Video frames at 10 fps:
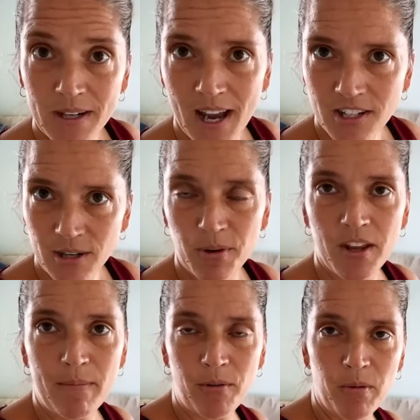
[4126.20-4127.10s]
some super
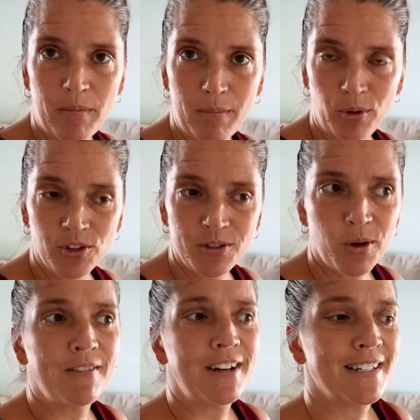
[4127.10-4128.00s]
cash. I'll put that in my room, my
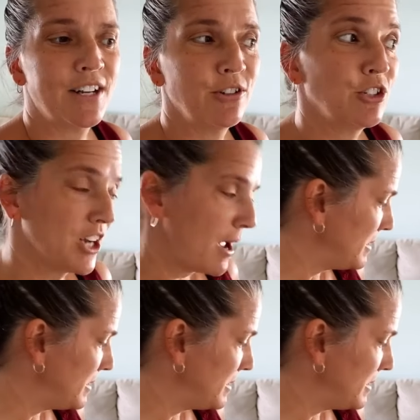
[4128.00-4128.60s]
bulletin board if I decide to go